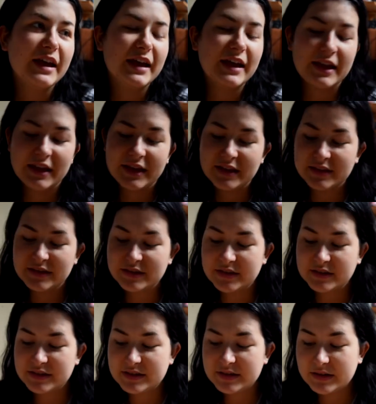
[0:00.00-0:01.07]

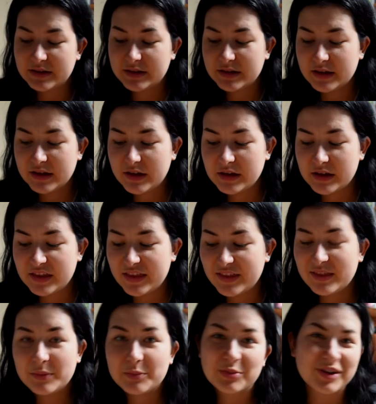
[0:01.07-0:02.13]
and
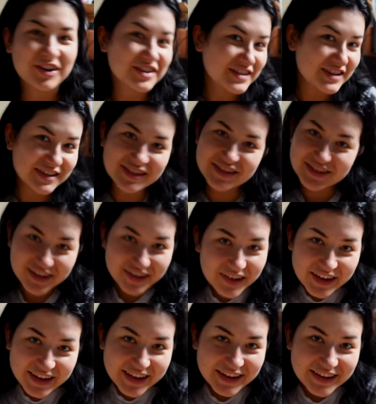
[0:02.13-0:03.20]
then the process
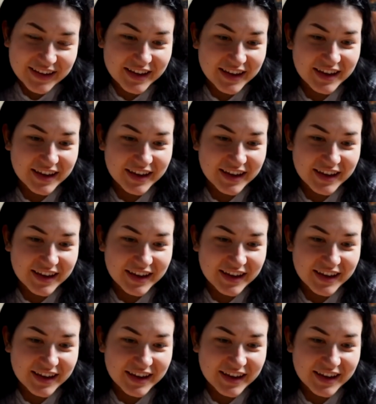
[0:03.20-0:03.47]
started.